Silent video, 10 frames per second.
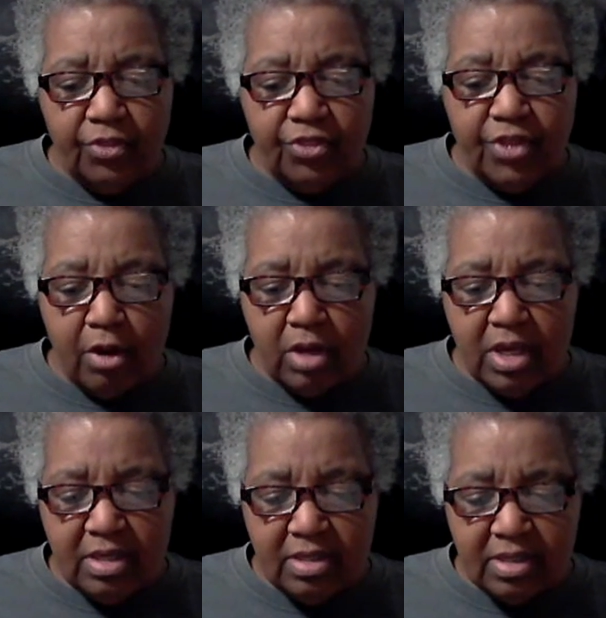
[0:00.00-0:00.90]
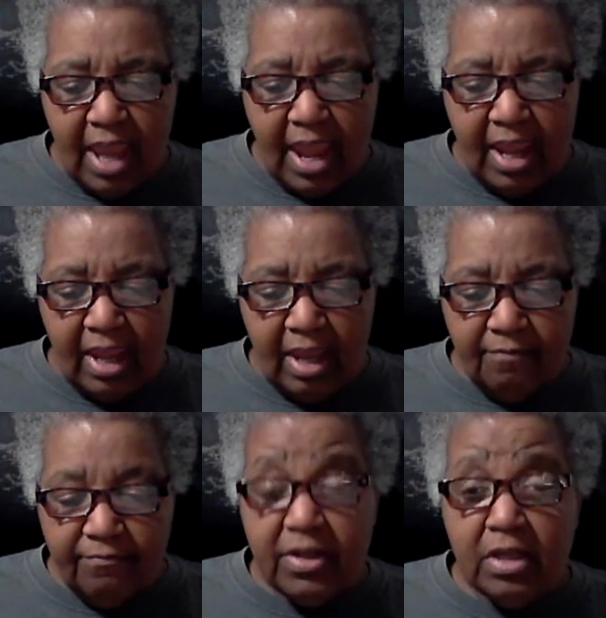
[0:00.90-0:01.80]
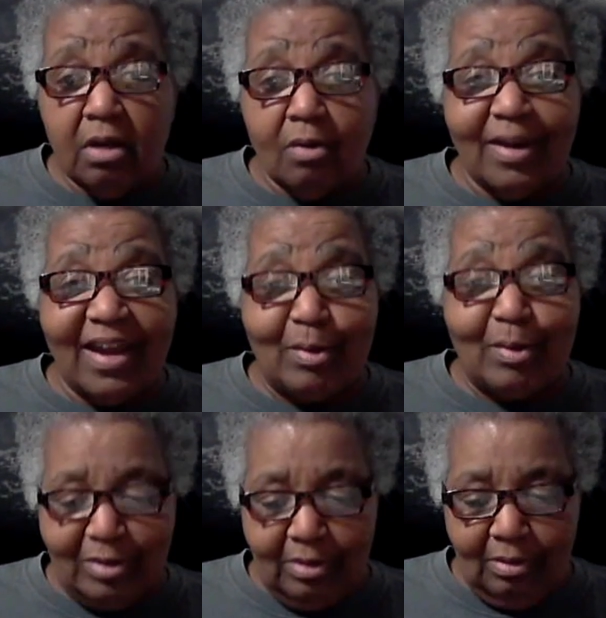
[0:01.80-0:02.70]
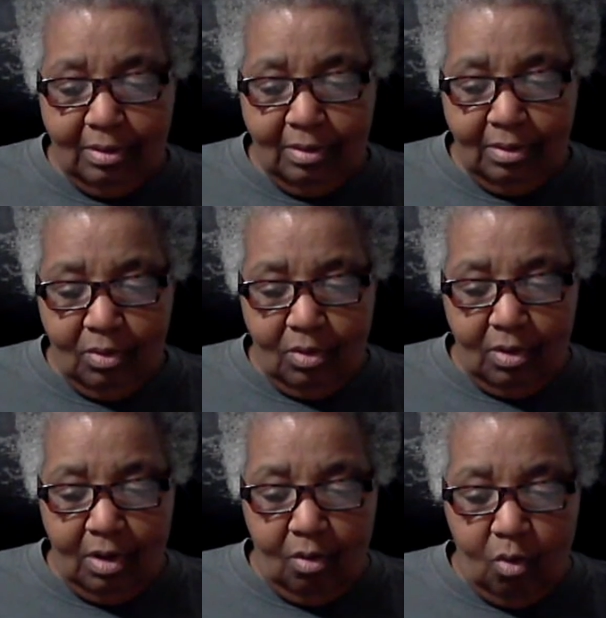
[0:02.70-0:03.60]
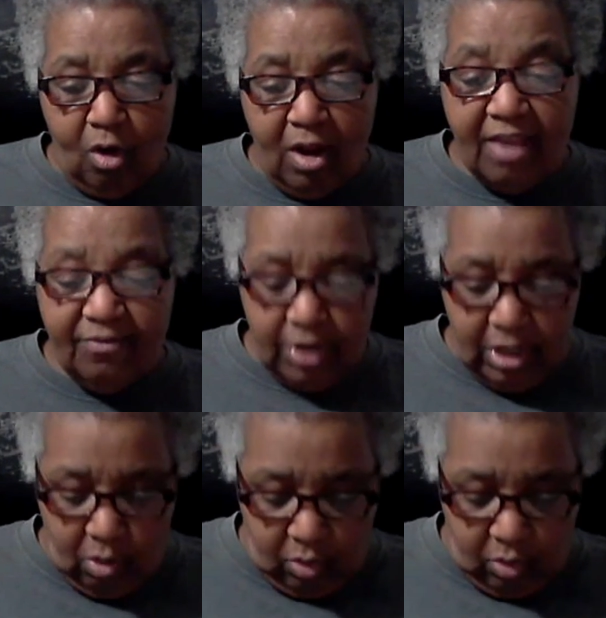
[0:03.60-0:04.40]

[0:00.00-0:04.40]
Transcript: There is a video out, or a video